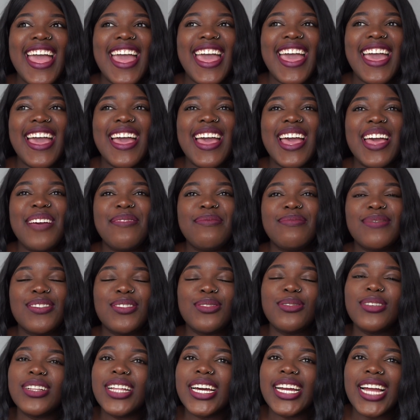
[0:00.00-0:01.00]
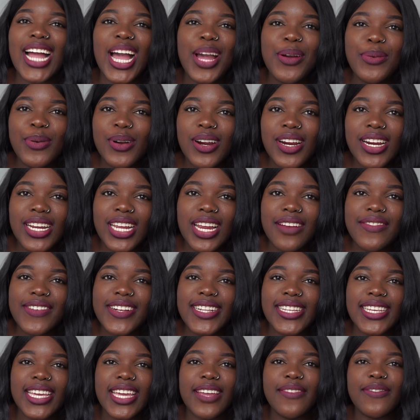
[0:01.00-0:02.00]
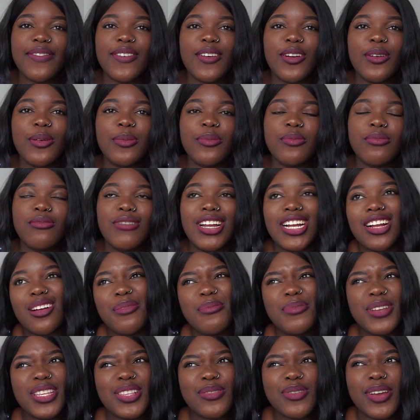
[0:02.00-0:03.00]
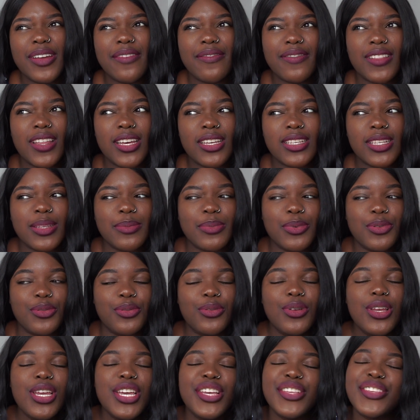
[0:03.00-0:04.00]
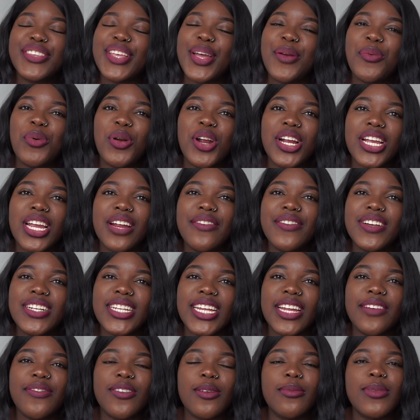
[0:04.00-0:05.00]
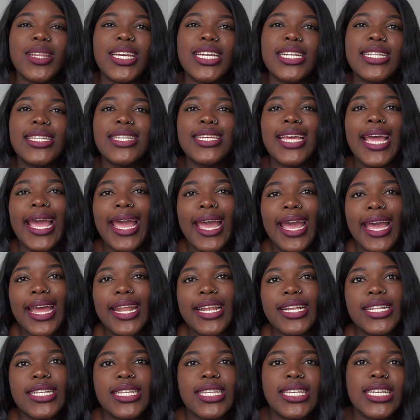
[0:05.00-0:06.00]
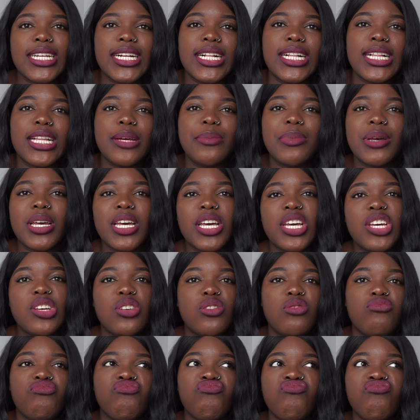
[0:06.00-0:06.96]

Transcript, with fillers: um, so like I work every day from, my company's quite flexible, so I work every day from like 10 until about